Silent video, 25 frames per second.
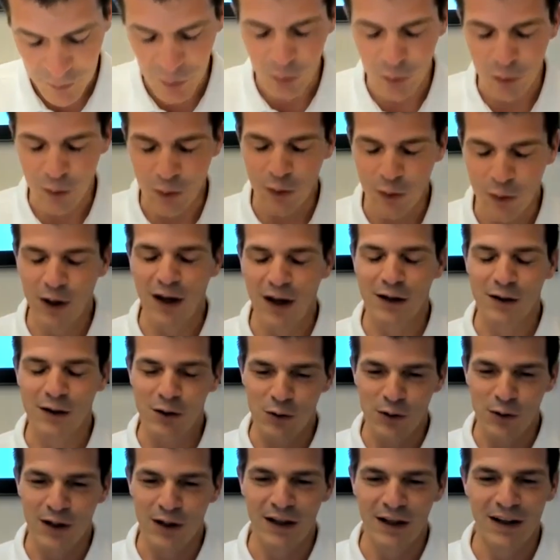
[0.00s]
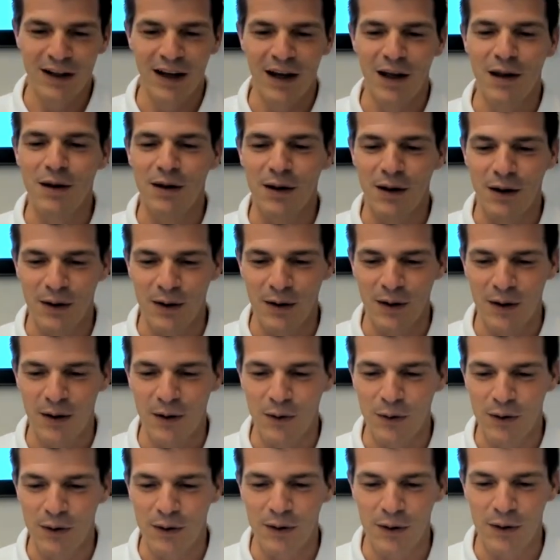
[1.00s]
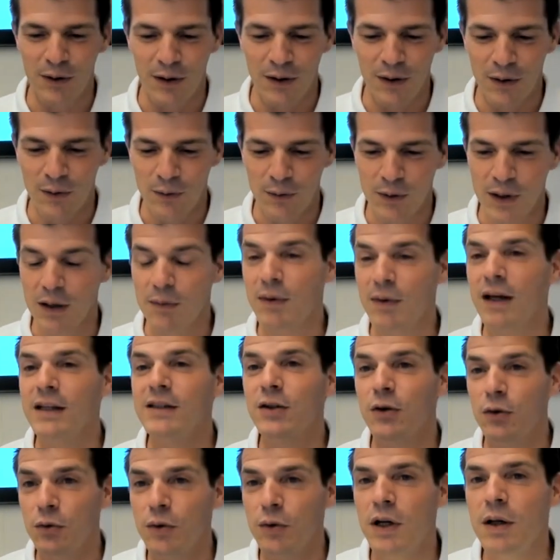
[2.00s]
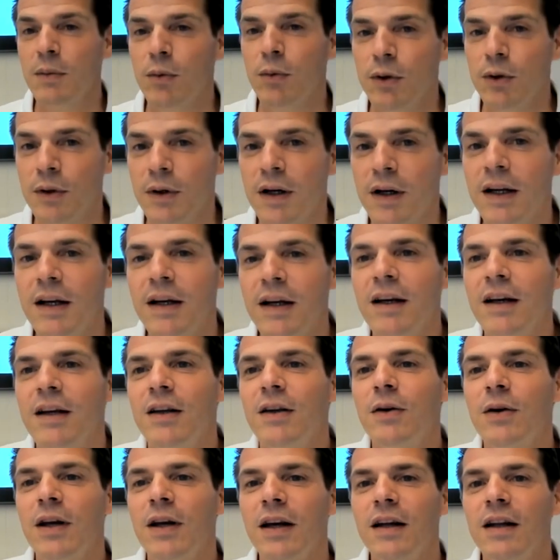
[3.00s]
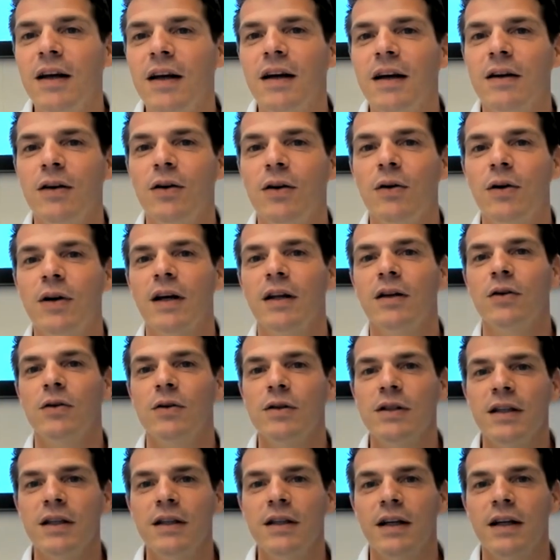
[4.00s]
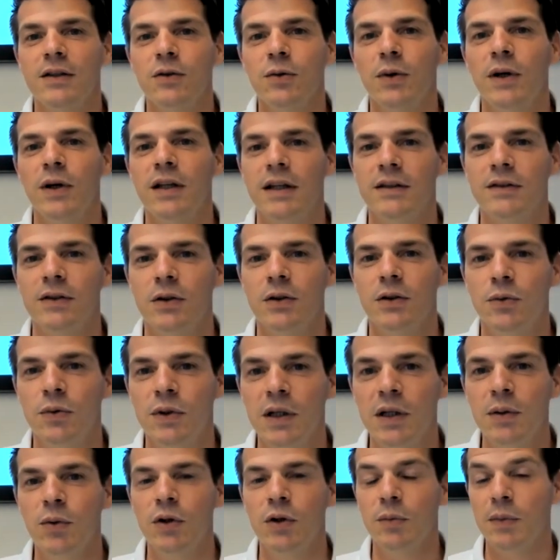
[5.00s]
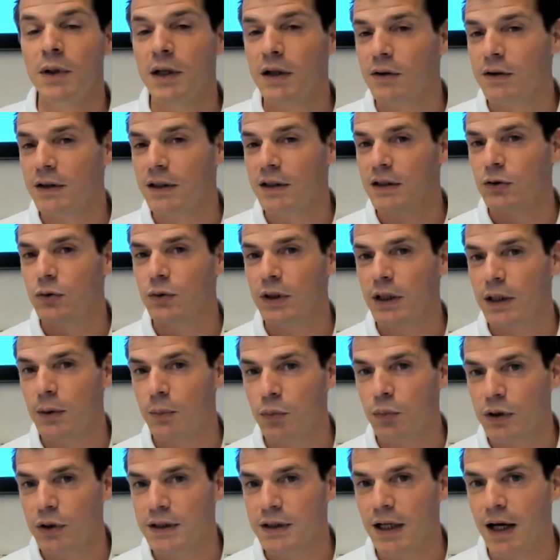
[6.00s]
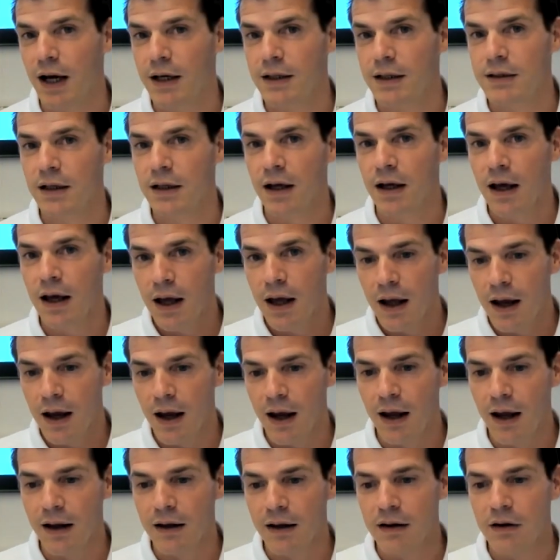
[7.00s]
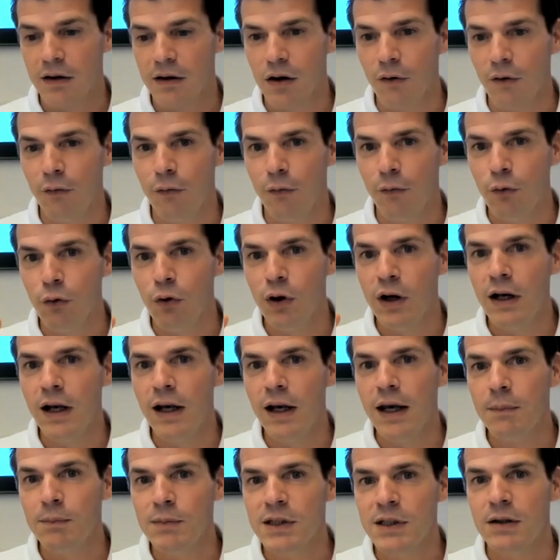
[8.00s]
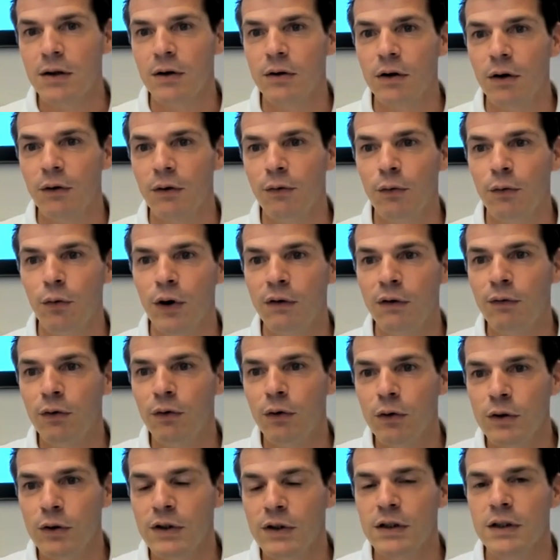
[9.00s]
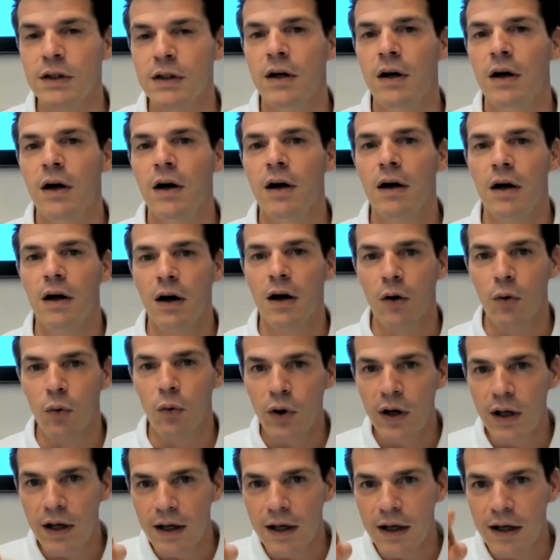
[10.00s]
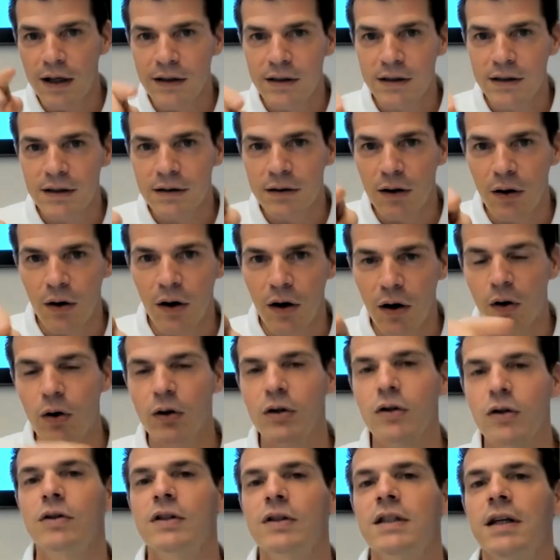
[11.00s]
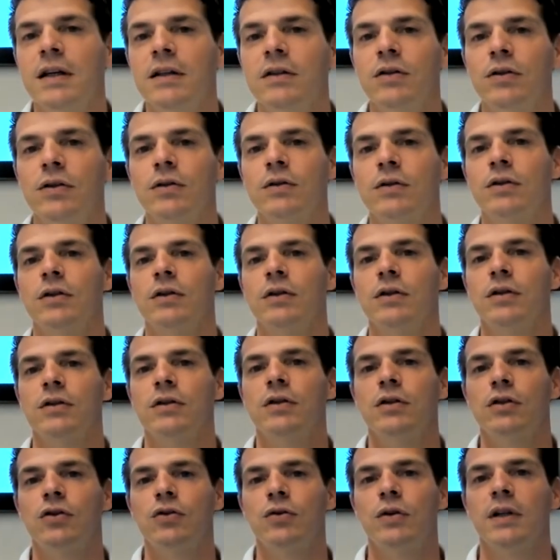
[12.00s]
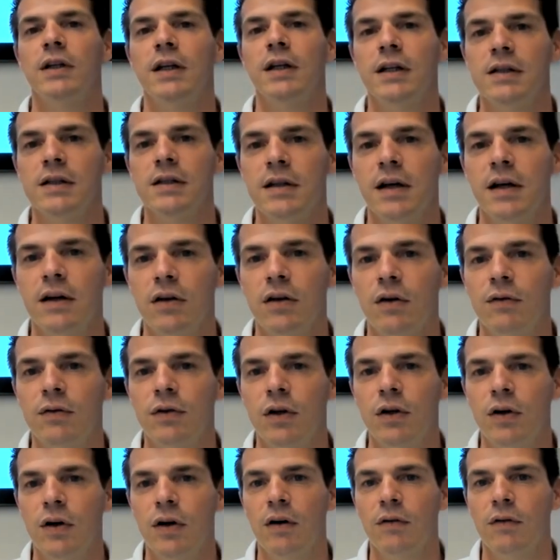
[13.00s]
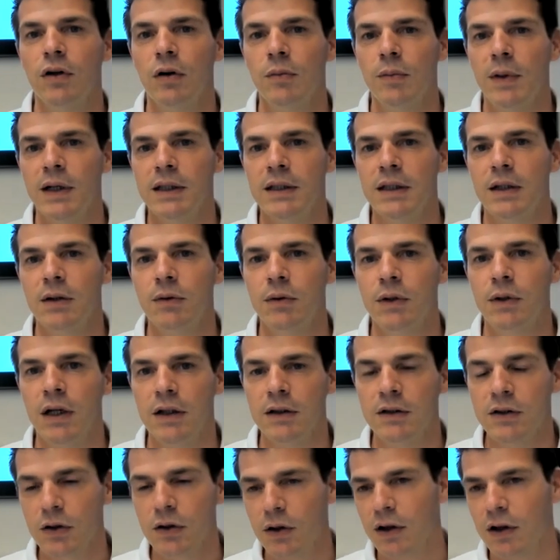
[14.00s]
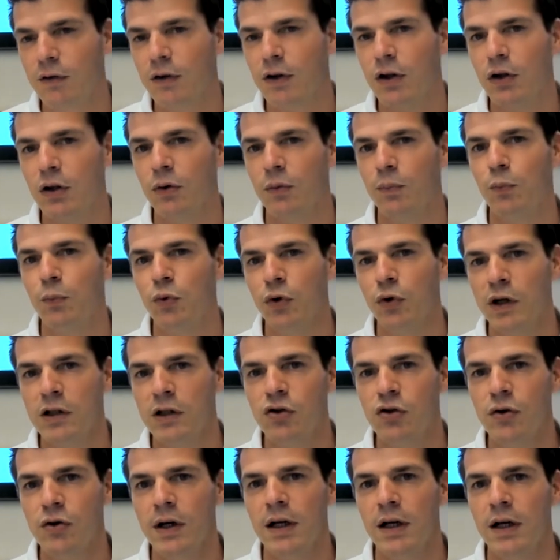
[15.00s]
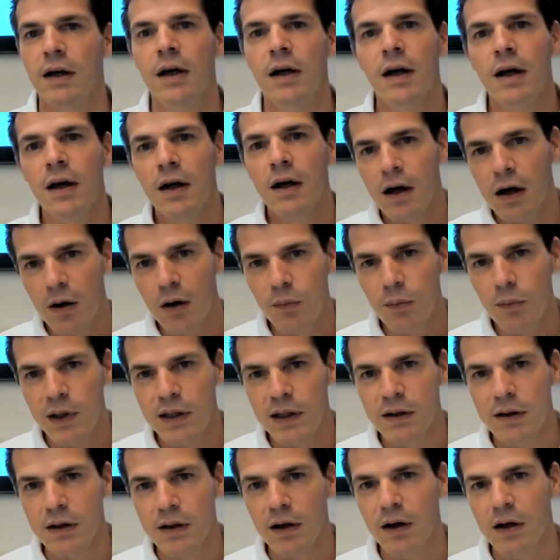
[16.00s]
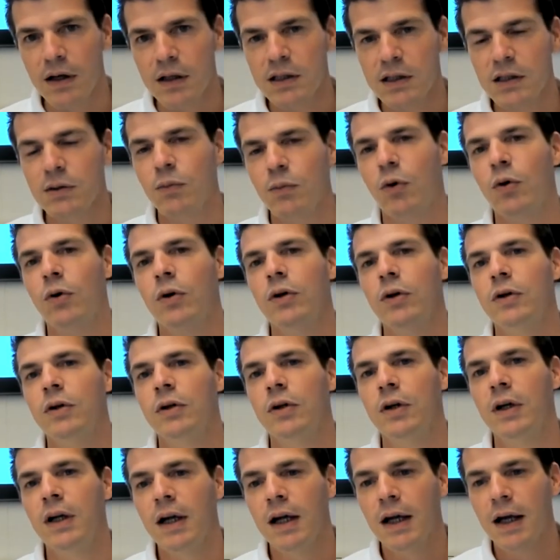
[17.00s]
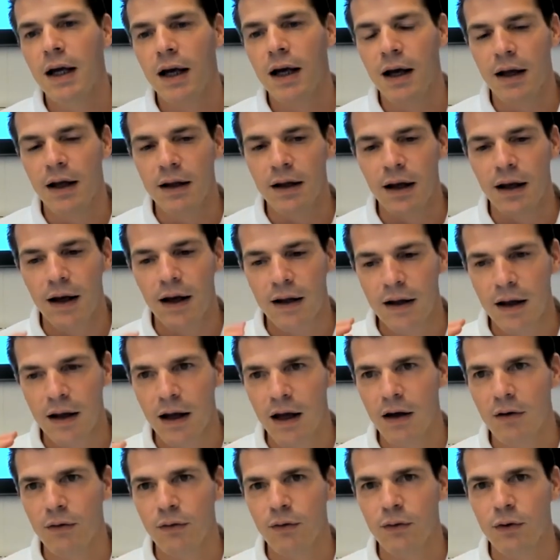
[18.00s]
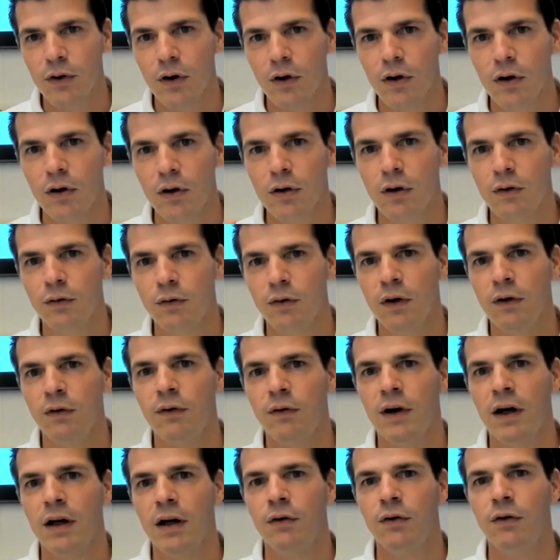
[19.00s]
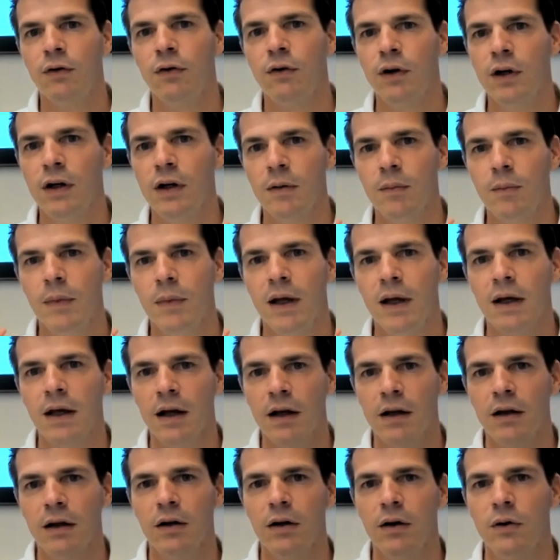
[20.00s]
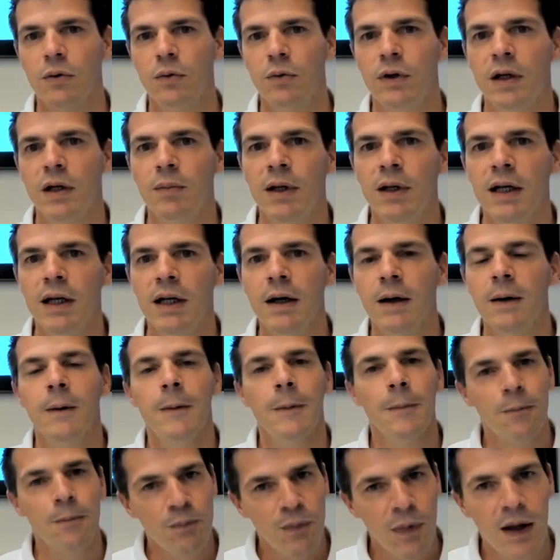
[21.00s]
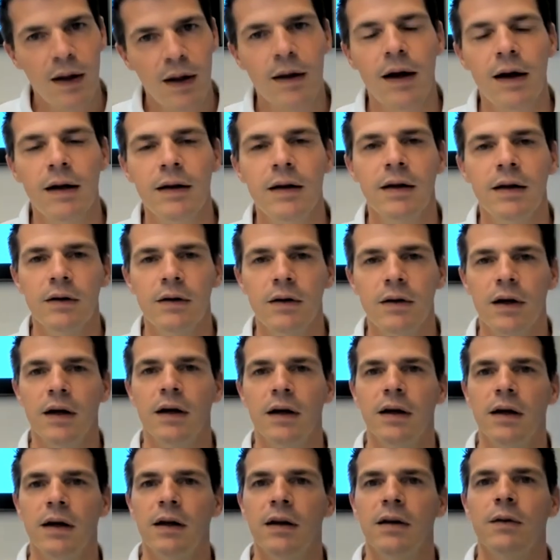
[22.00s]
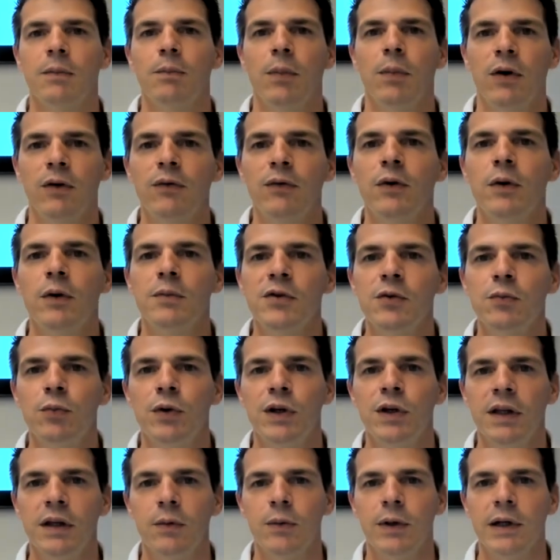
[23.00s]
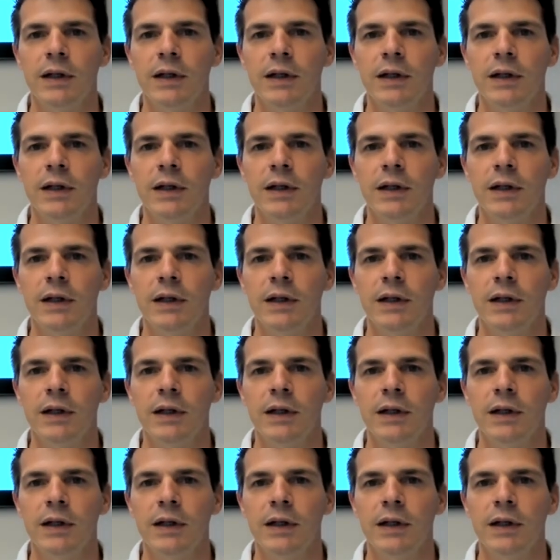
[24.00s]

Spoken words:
you can drill and ream as a reamer. You can use it as well as a reamer because it's really precise, and the free lips, so the free flutes, really auto center the drill inside of the material. So if you pre-drill a bit smaller and have the 353 making the reaming, then it performs pretty